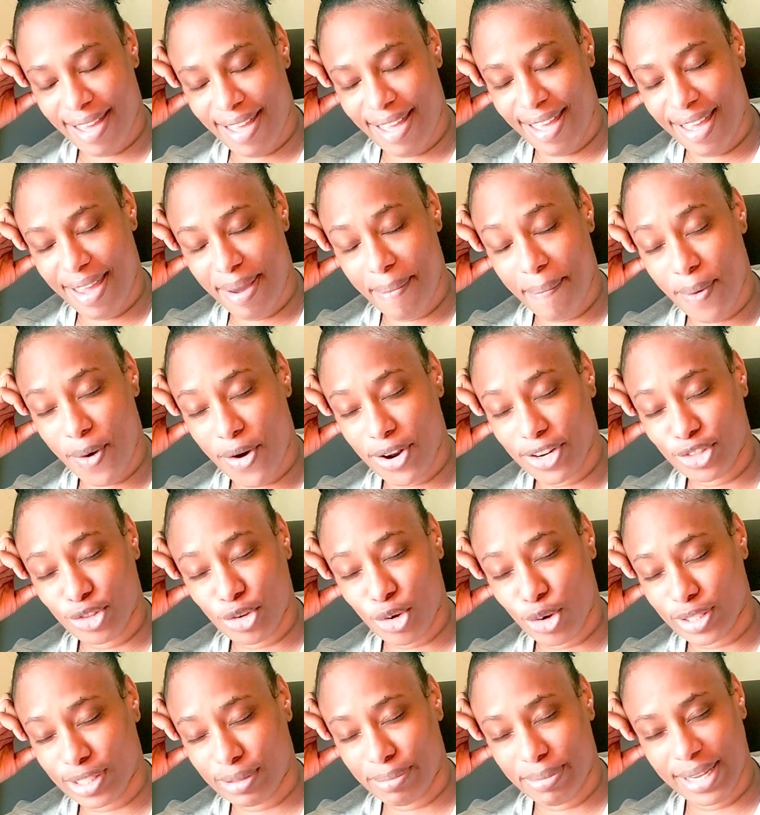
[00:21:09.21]
Hey, but
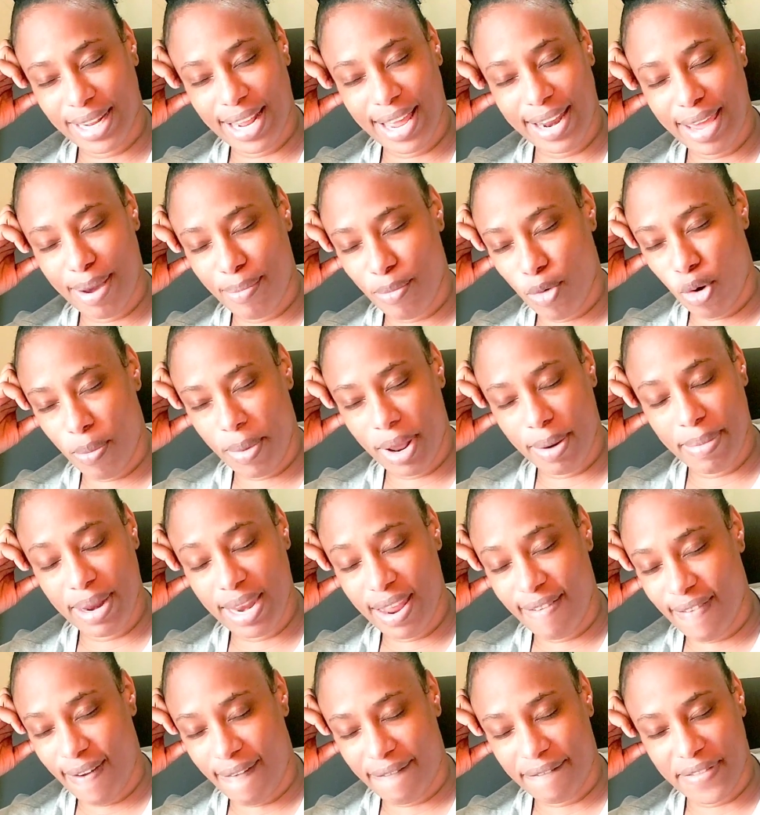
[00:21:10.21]
trust me, that the moment, I
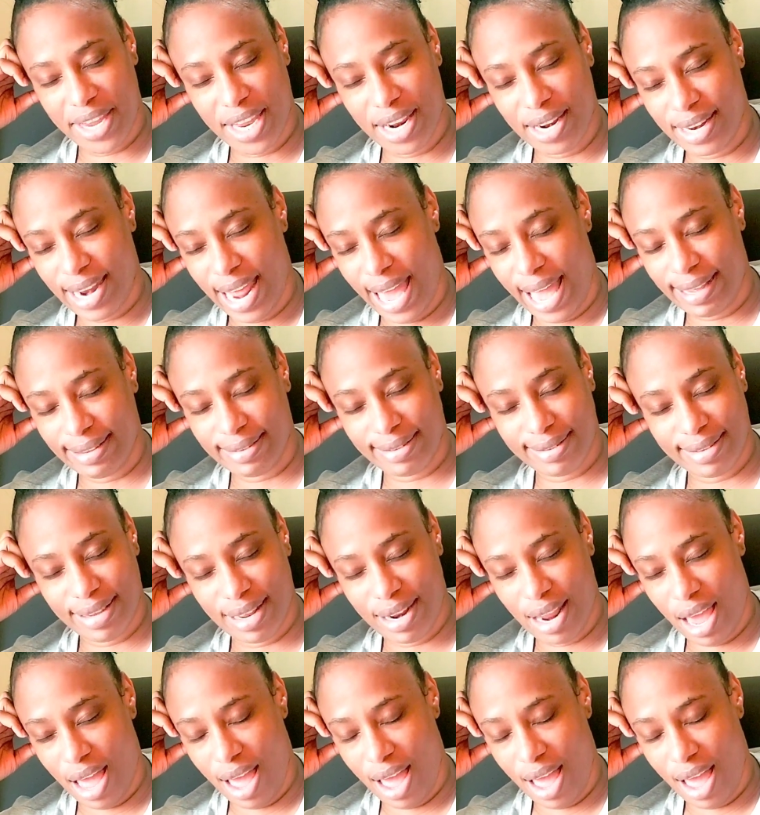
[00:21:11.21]
never feel nice, you know?